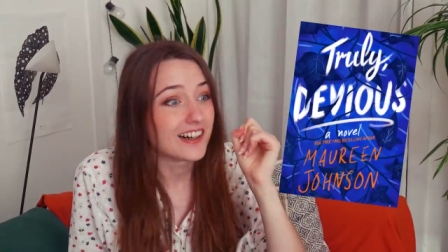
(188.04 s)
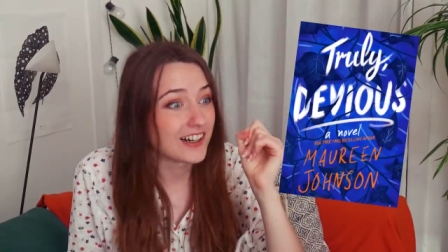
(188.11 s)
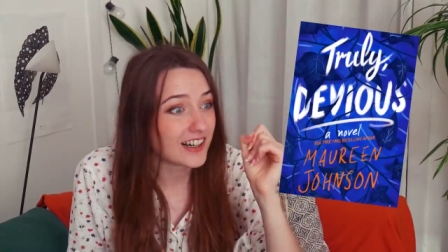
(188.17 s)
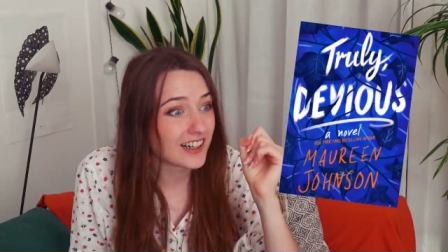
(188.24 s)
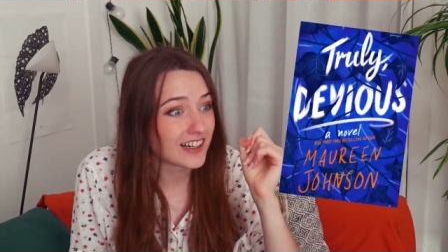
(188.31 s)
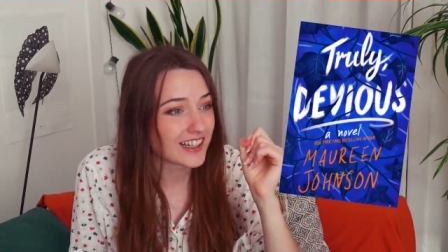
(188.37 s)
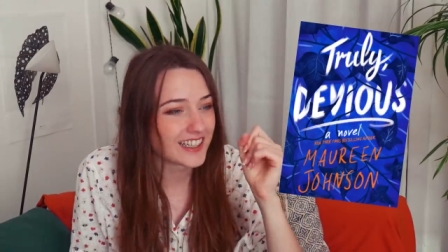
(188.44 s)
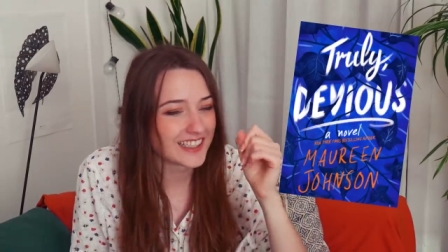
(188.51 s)

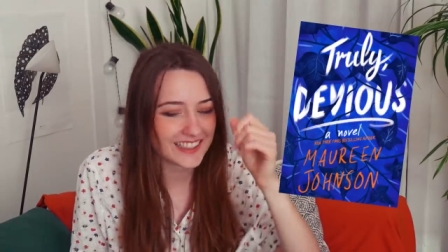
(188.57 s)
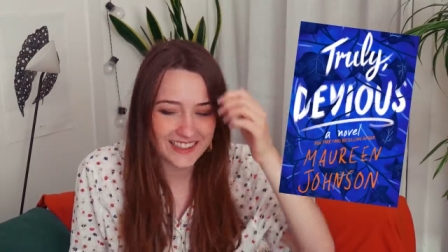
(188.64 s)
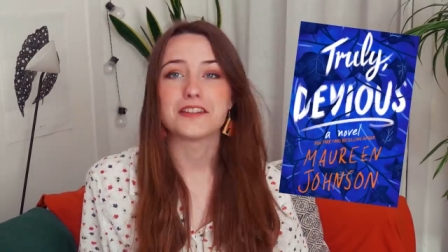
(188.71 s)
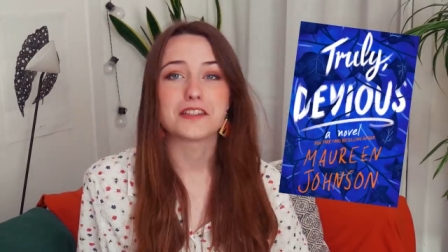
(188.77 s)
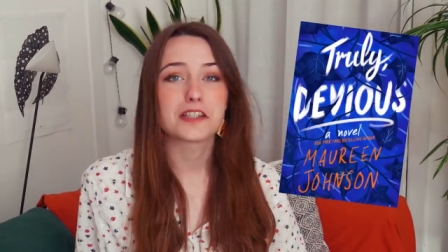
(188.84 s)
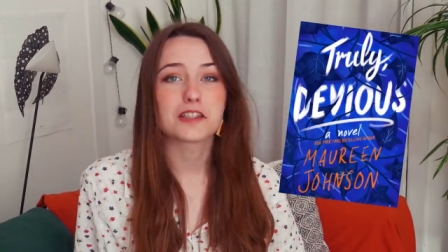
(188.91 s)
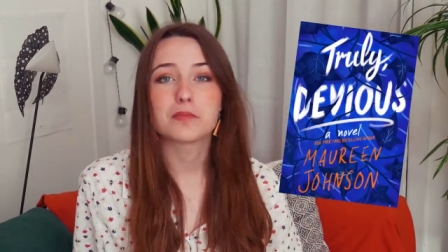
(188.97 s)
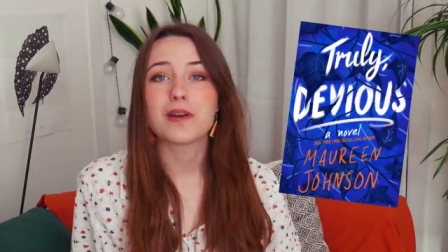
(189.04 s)
Ugh.
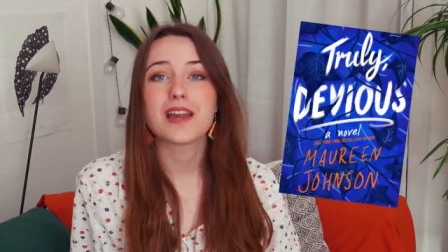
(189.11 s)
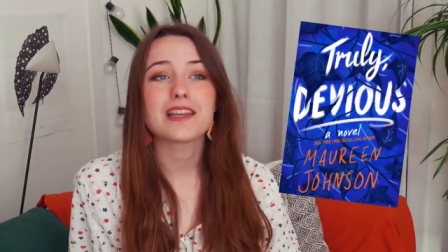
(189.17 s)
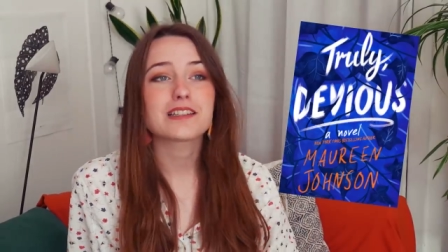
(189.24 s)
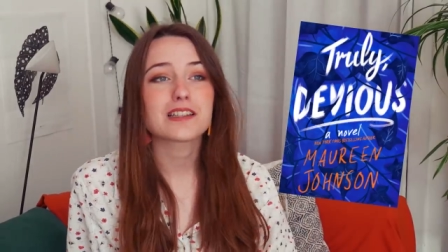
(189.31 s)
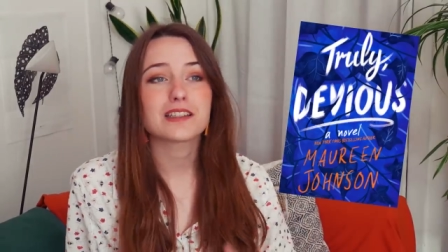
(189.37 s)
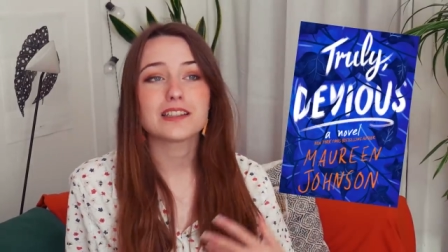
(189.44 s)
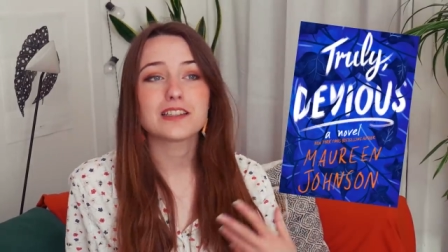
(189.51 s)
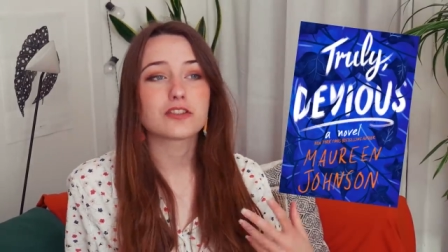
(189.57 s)
This is
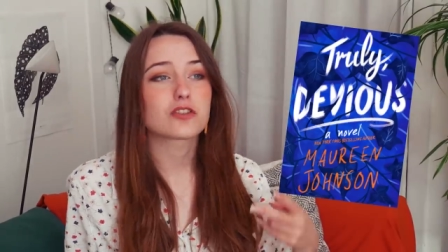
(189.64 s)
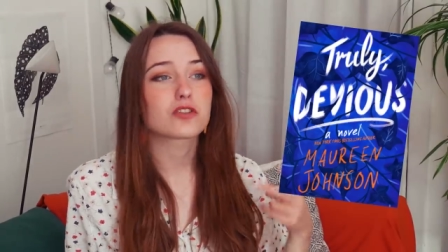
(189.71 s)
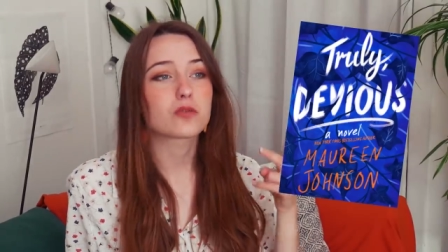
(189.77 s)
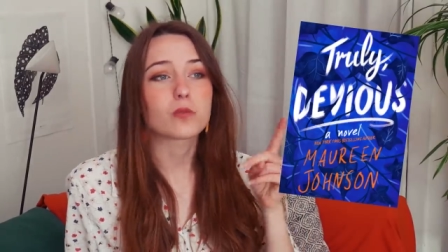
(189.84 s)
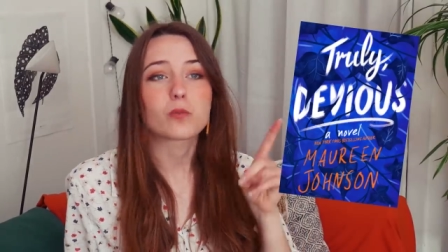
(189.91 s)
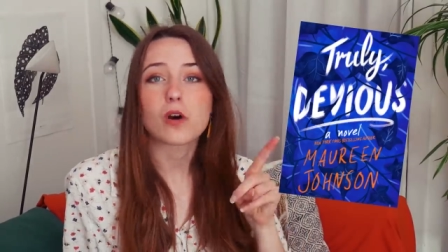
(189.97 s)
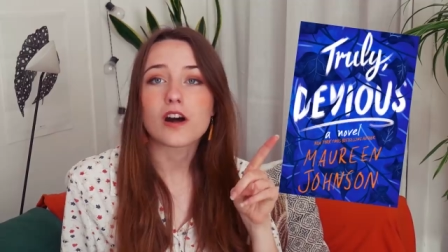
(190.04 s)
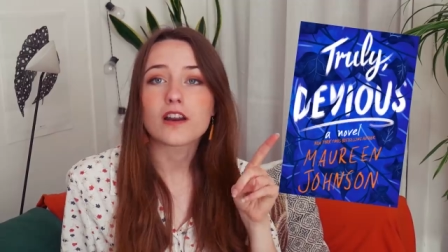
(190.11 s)
basically just
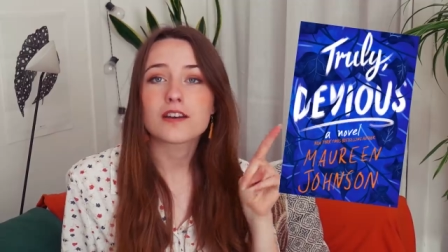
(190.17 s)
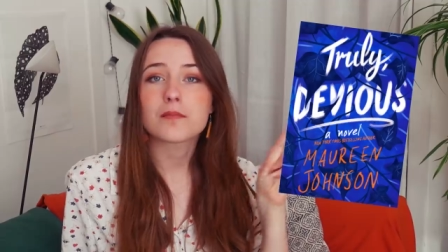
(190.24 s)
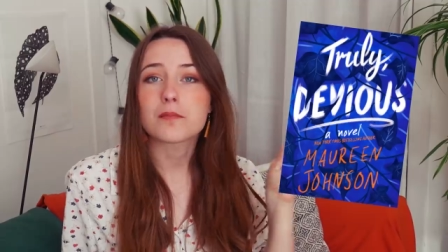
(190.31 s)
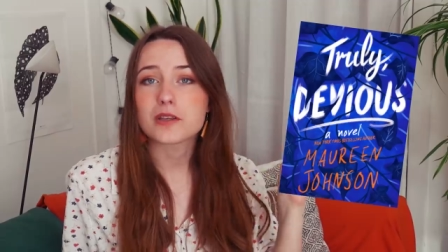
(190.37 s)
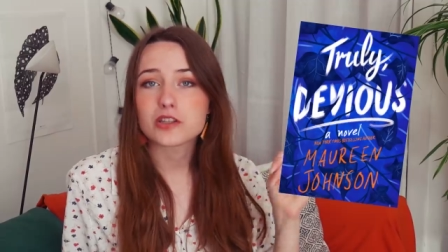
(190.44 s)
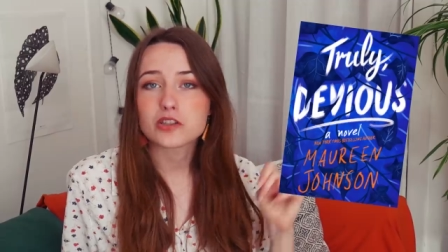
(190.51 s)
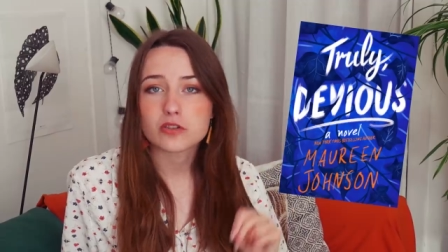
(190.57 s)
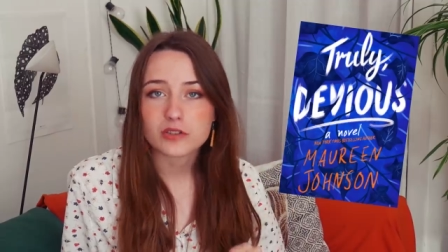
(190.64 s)
one
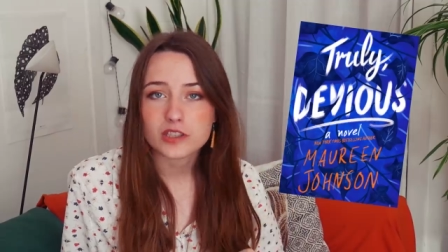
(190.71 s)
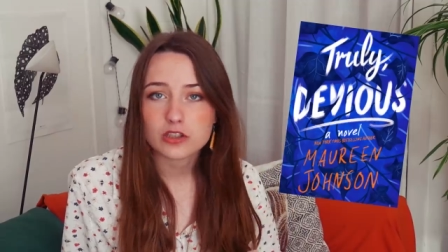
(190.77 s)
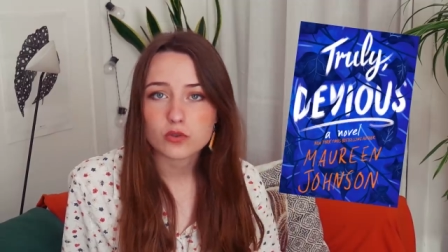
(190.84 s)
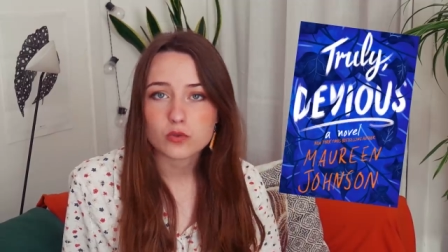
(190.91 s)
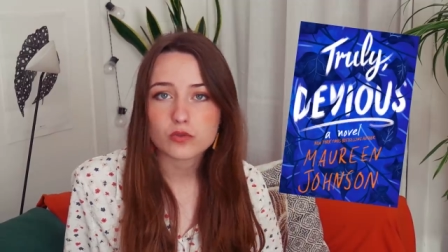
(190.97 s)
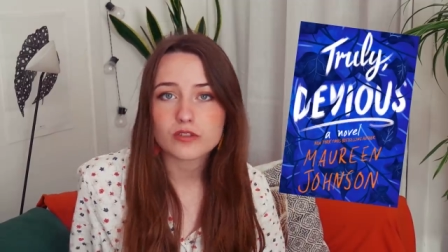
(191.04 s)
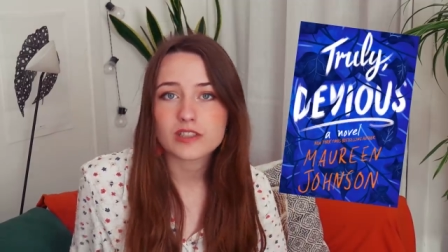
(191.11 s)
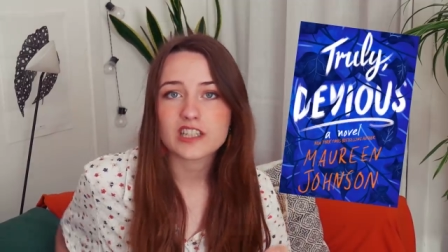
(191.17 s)
mystery
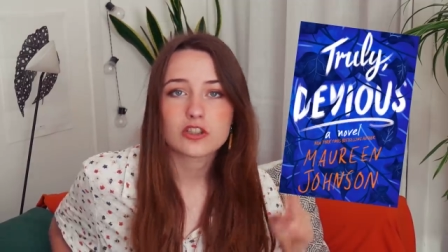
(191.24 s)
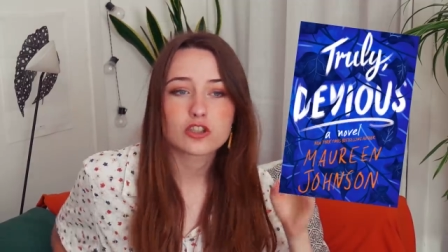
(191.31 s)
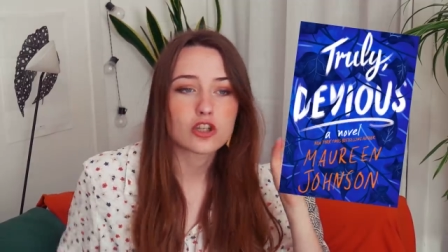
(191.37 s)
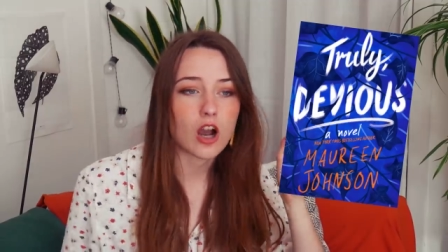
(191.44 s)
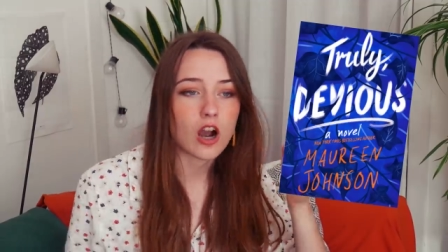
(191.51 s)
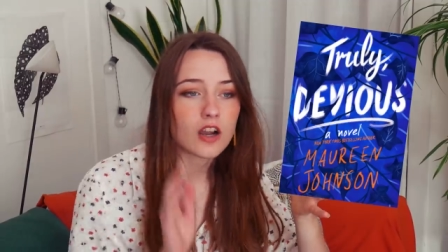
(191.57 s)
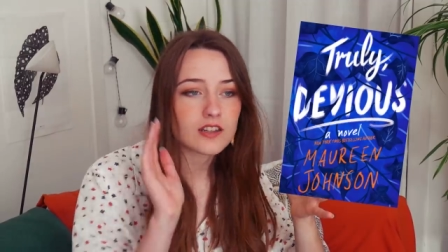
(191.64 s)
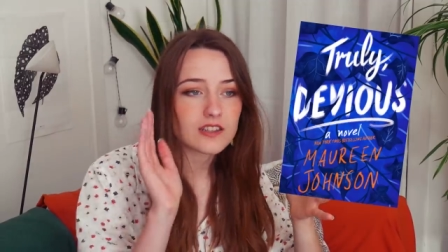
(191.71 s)
story
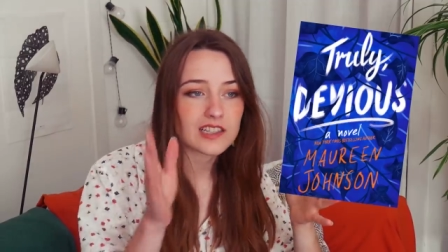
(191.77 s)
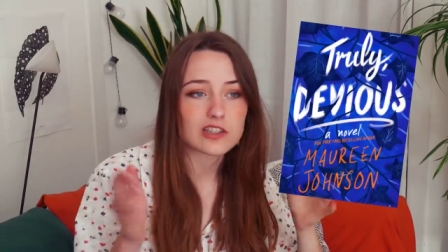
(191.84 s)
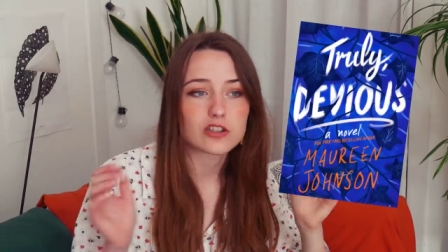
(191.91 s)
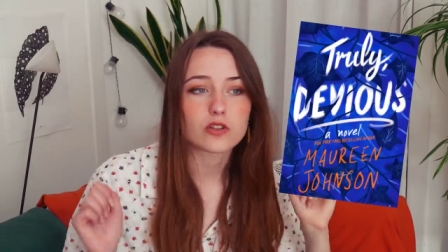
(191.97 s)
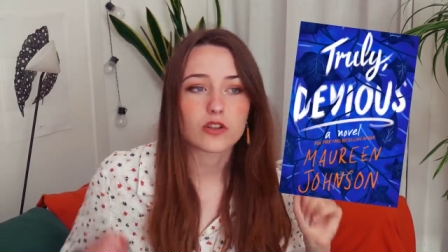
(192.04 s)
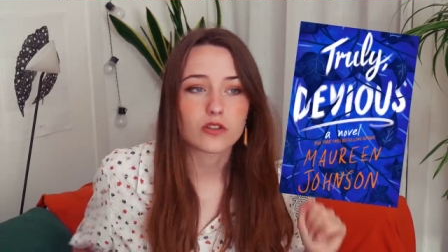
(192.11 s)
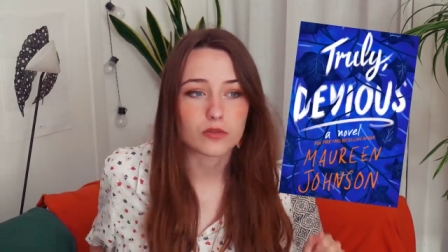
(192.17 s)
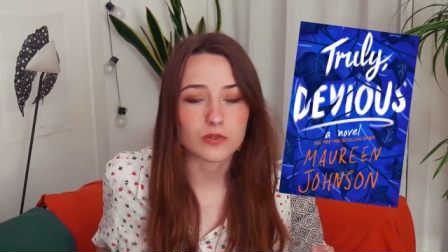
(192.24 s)
chucked
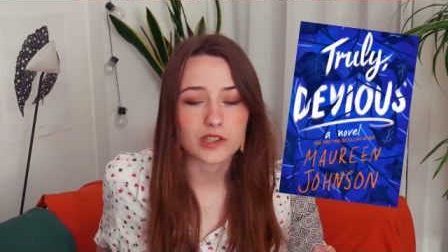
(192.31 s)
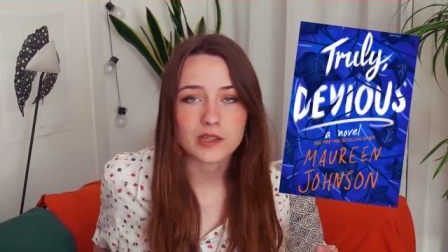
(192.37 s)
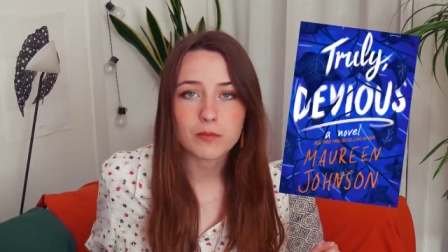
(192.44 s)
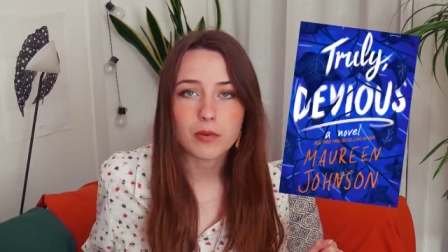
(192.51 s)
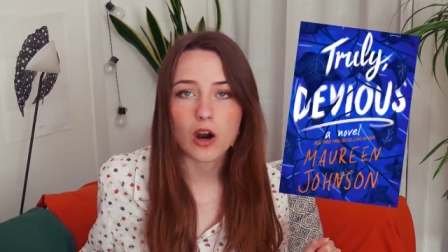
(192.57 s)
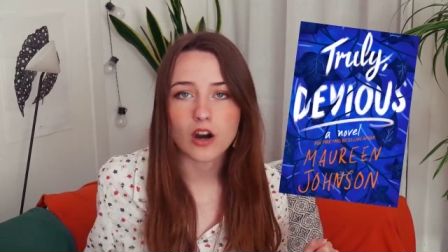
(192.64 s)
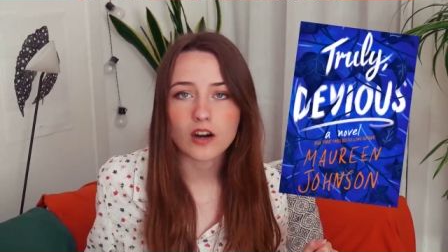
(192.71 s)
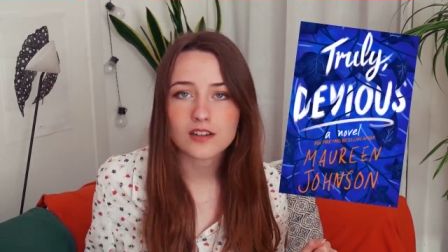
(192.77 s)
into three
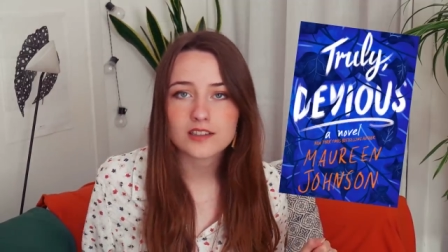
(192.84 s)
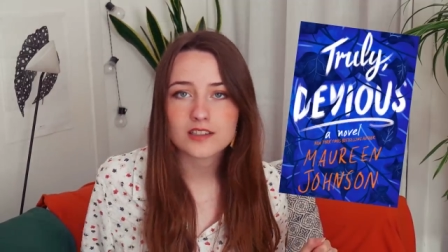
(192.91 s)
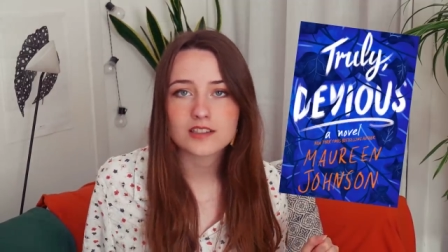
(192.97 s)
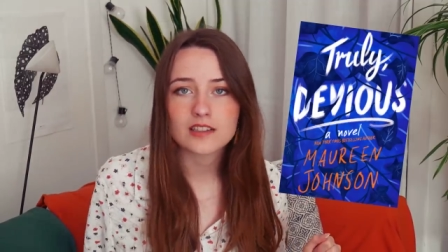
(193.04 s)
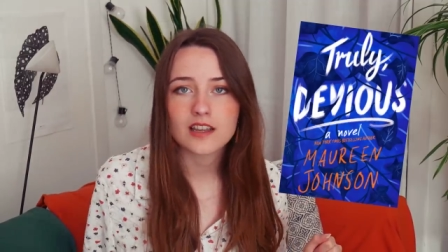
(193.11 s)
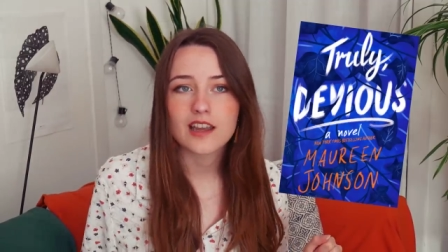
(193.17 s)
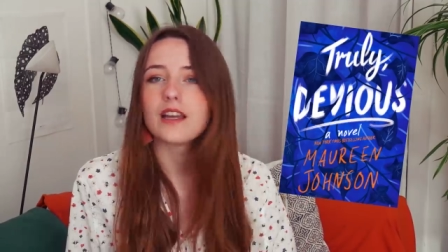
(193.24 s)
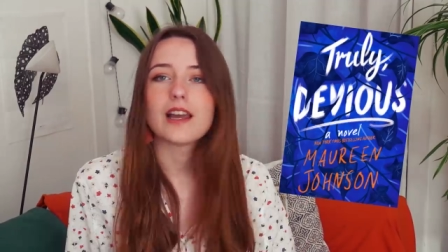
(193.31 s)

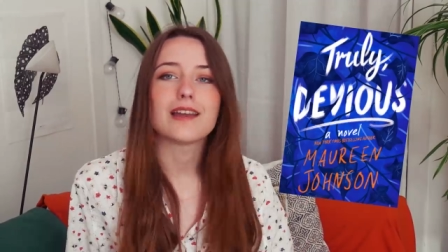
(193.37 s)
parts,